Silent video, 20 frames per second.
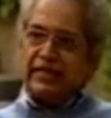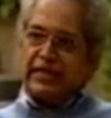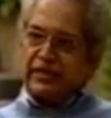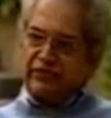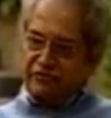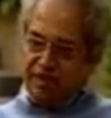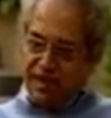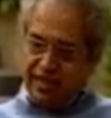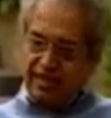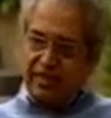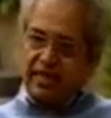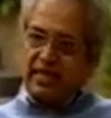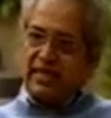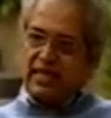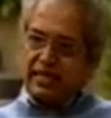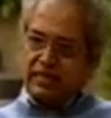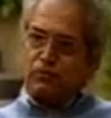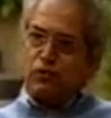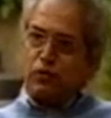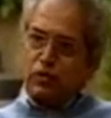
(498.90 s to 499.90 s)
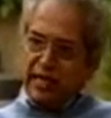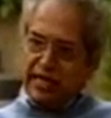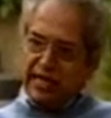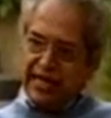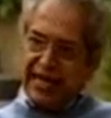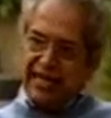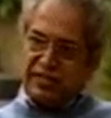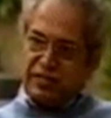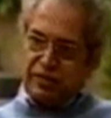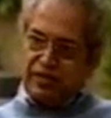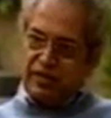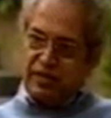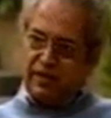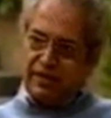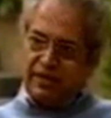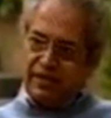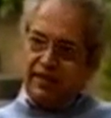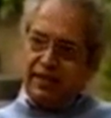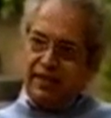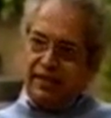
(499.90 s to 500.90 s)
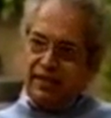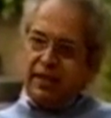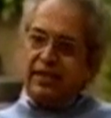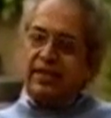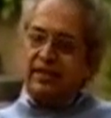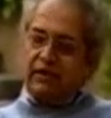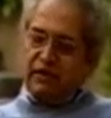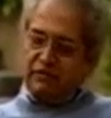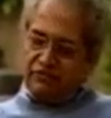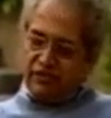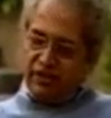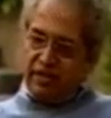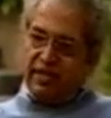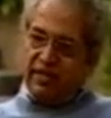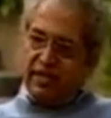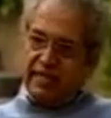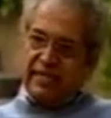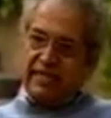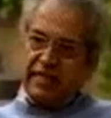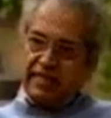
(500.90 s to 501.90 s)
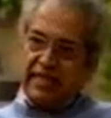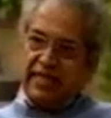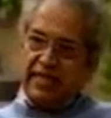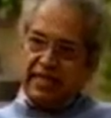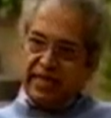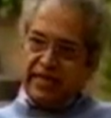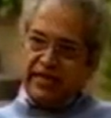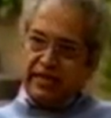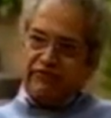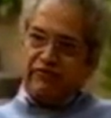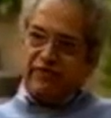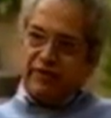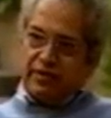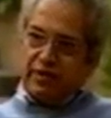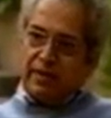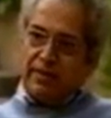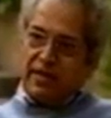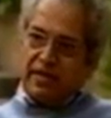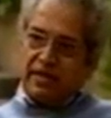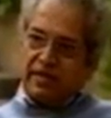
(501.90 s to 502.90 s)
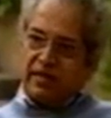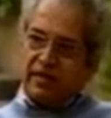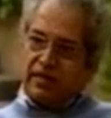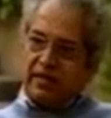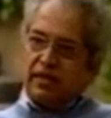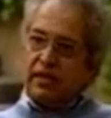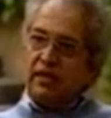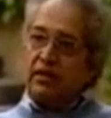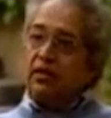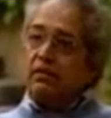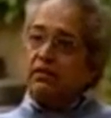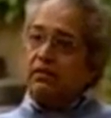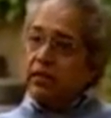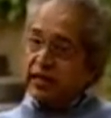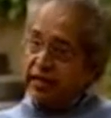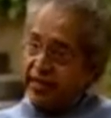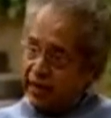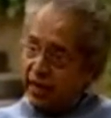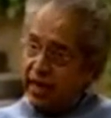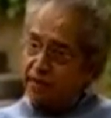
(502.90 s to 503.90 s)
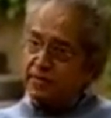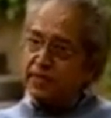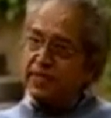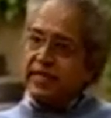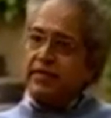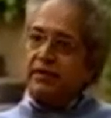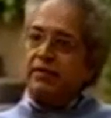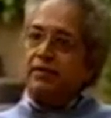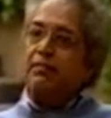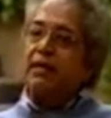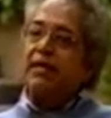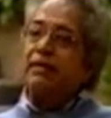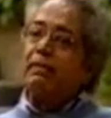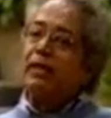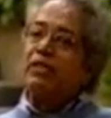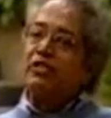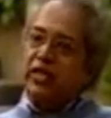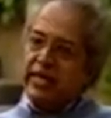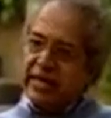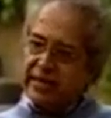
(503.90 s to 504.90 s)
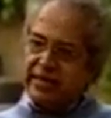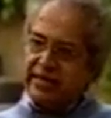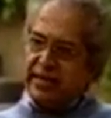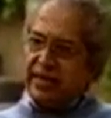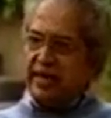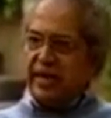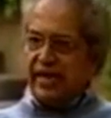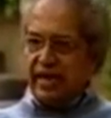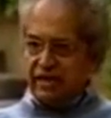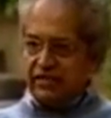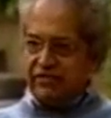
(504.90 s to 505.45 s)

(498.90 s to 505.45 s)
father is more intangible figure in the Indian firmament. He comes in, but much later in life,